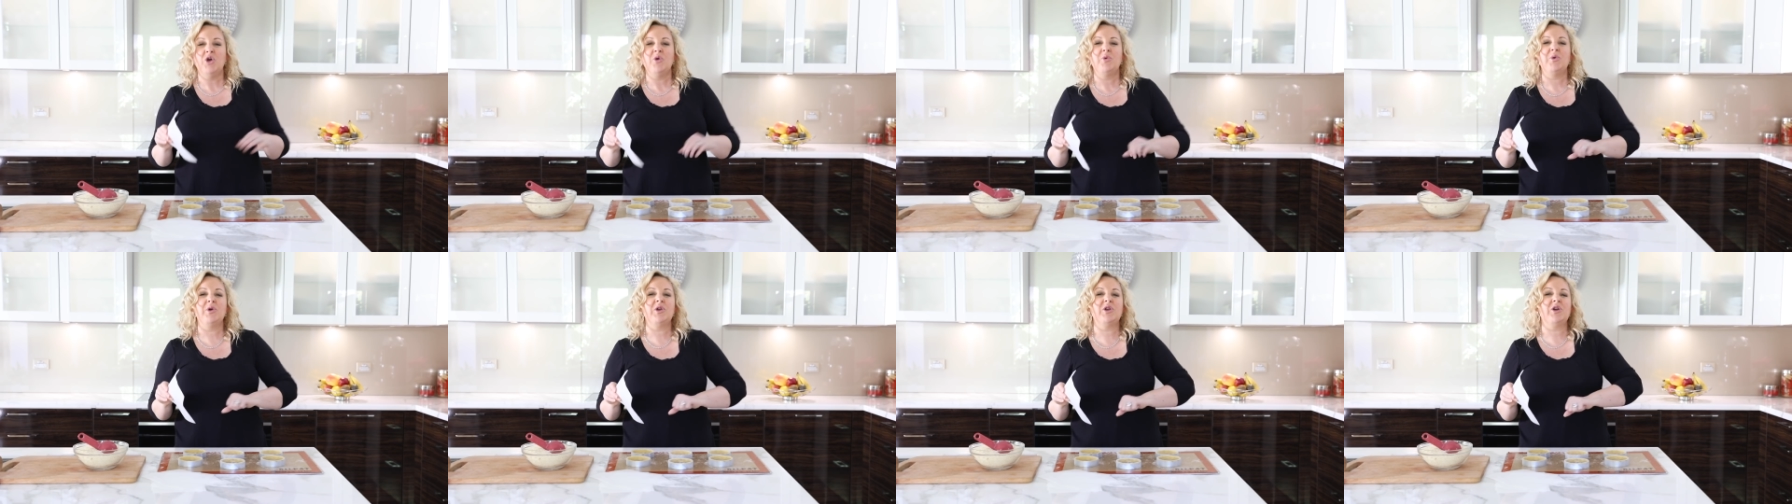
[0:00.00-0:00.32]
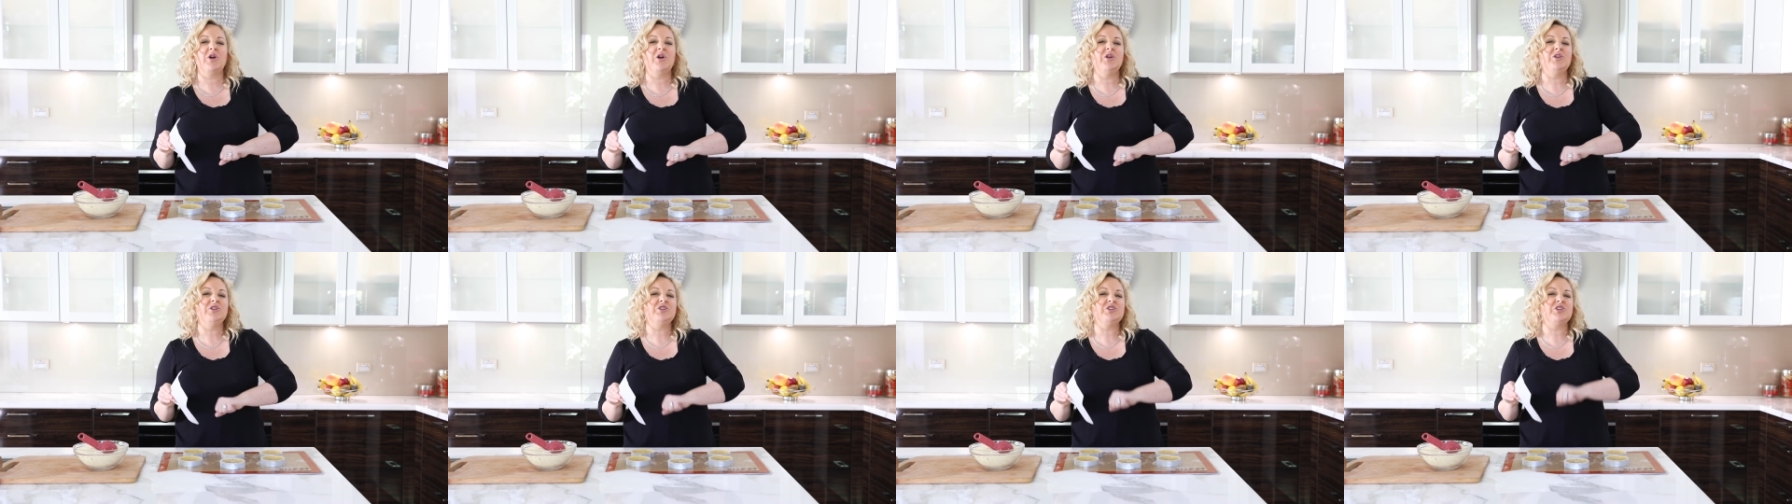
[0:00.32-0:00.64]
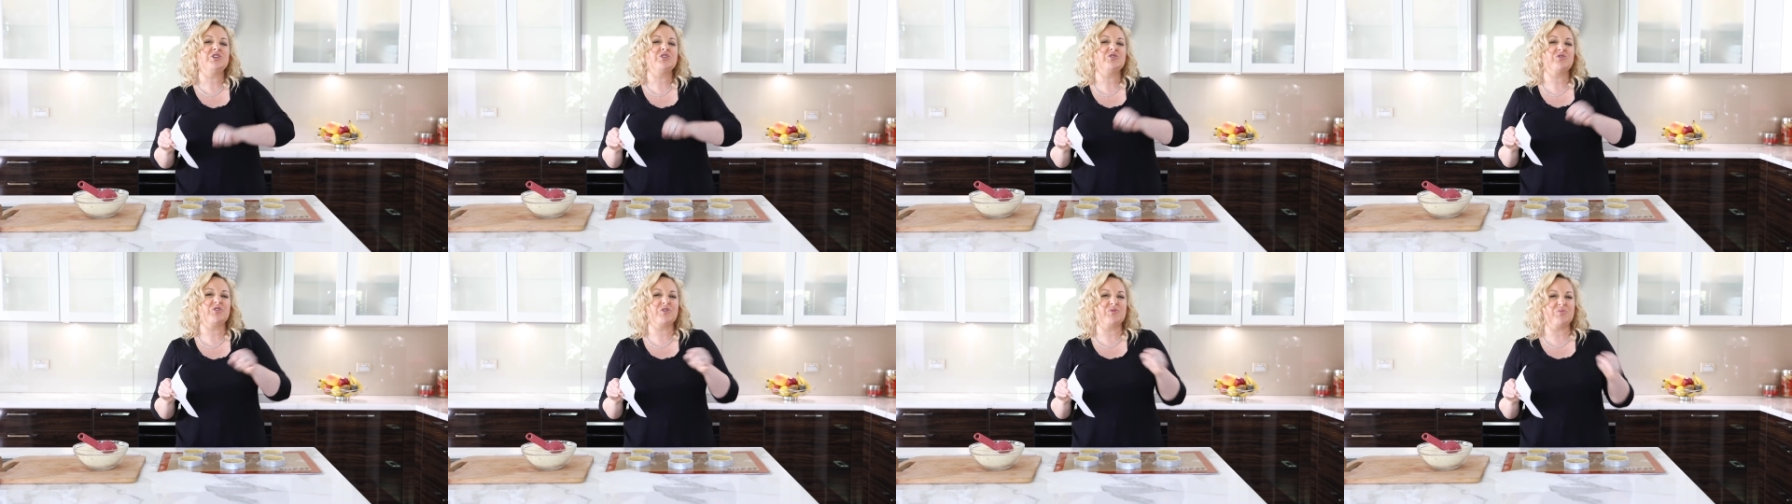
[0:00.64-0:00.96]
We're going
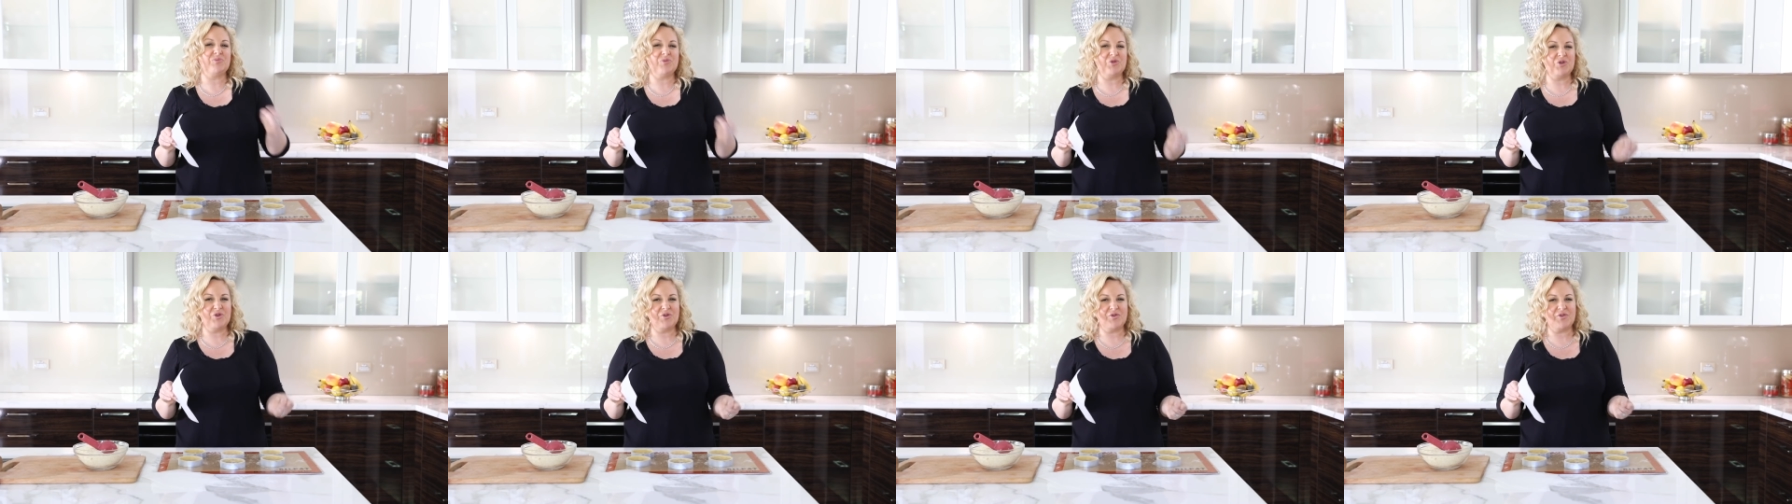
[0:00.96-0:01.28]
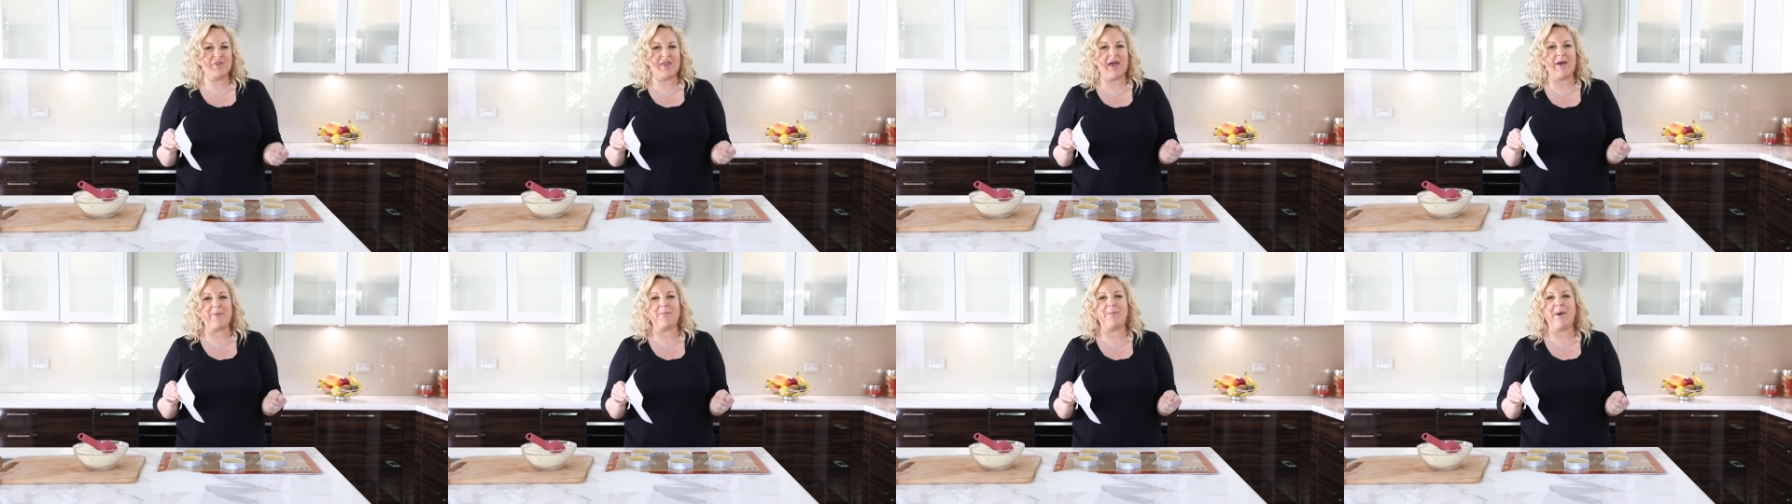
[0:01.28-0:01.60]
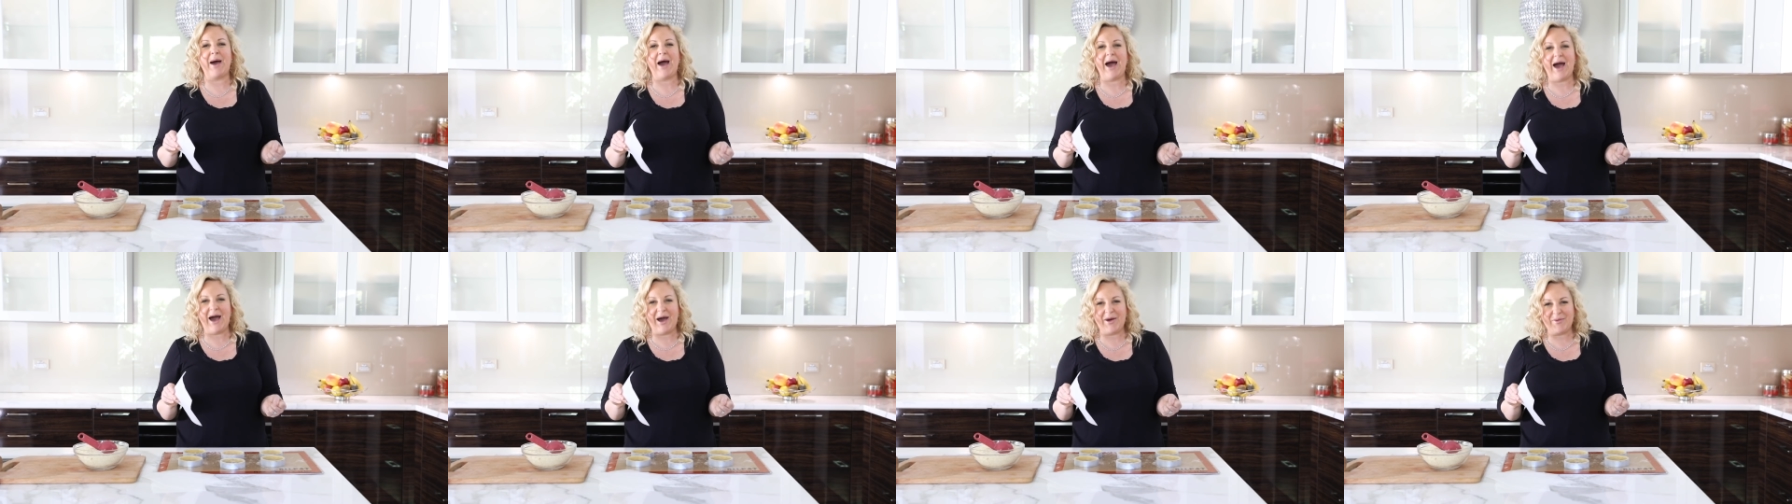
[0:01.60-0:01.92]
to remove that
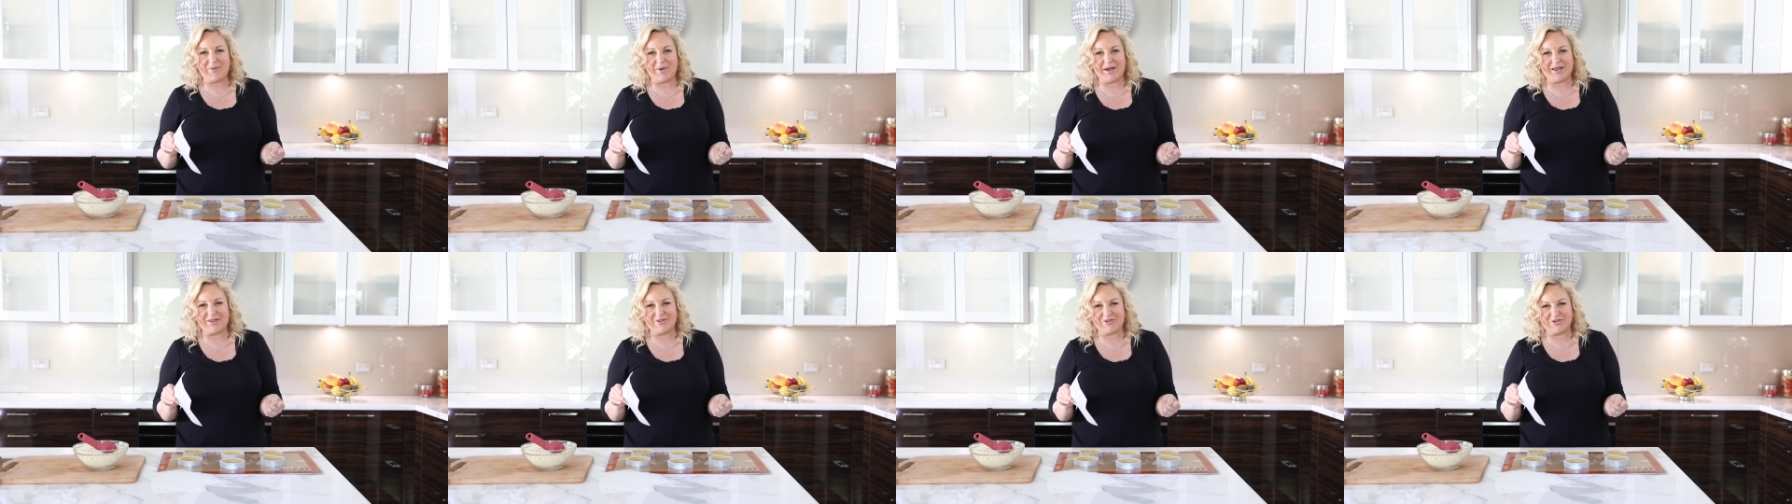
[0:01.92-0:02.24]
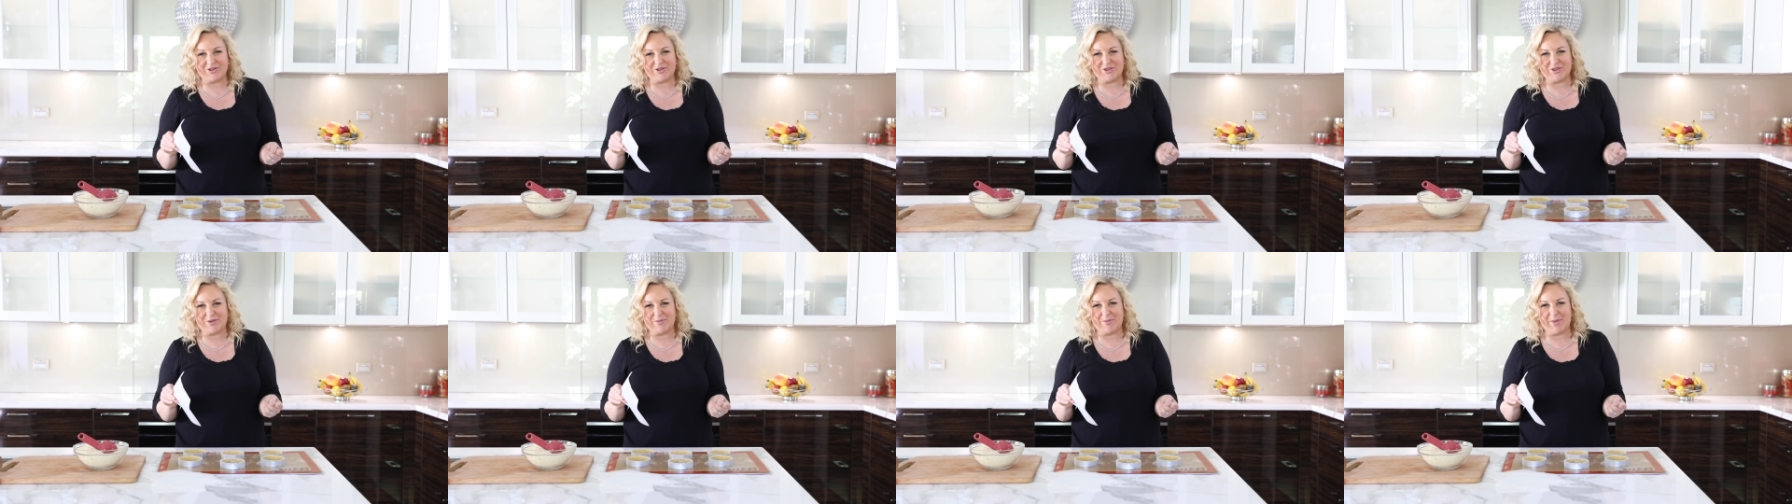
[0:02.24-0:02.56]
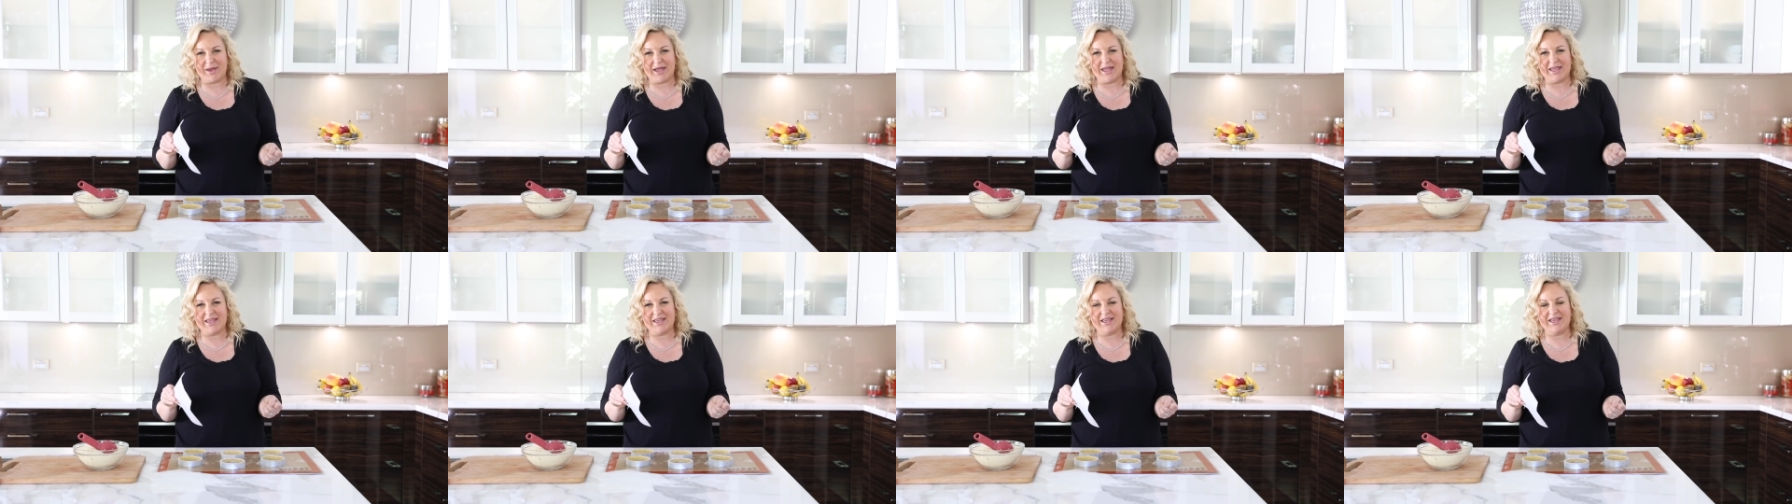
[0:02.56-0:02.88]
partway through the
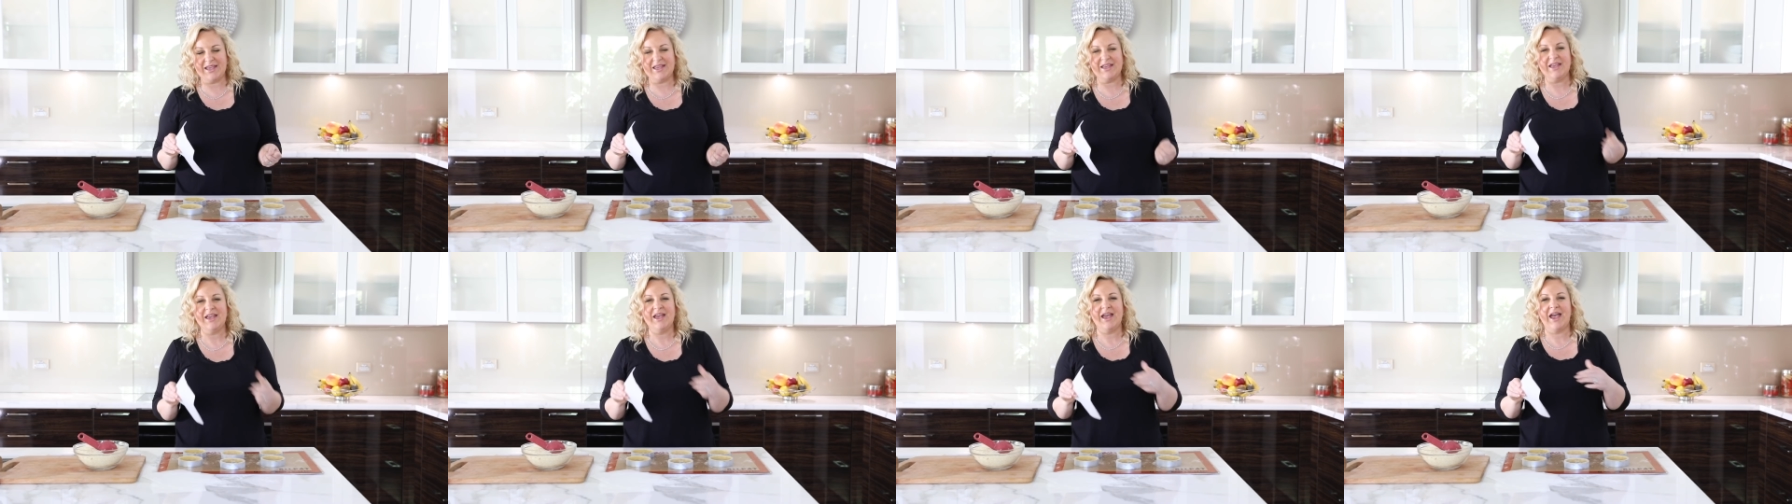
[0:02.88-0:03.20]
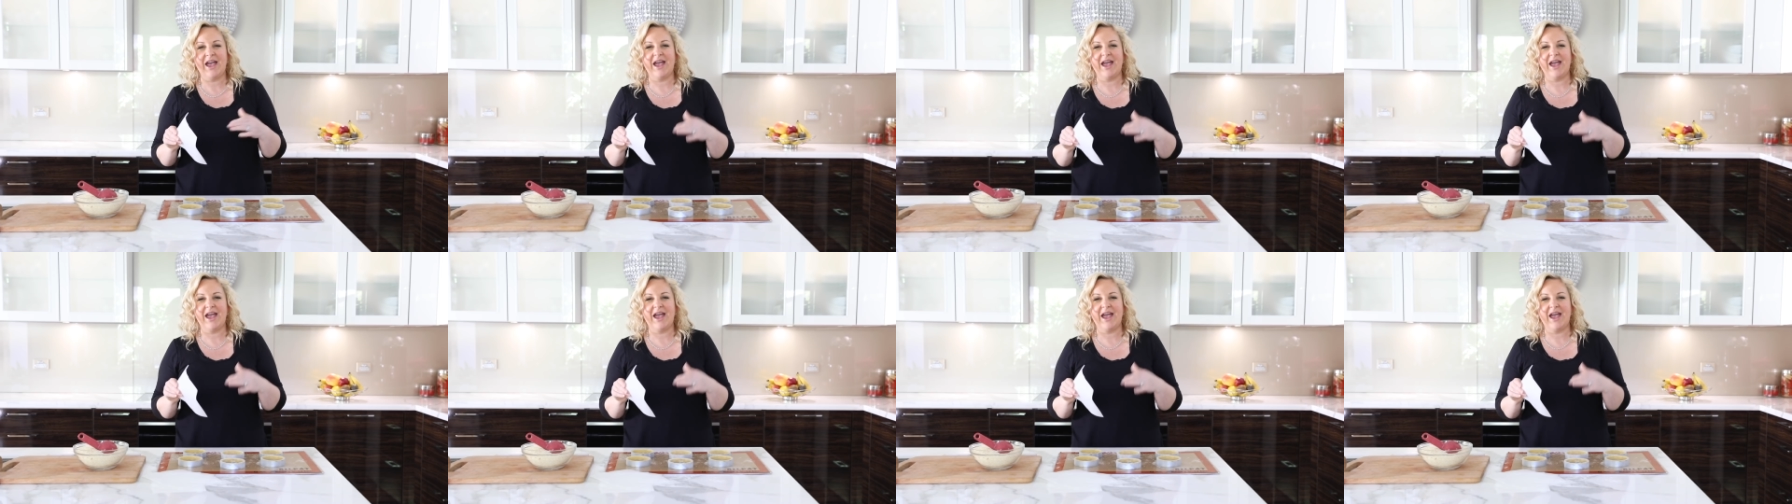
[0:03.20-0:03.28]
baking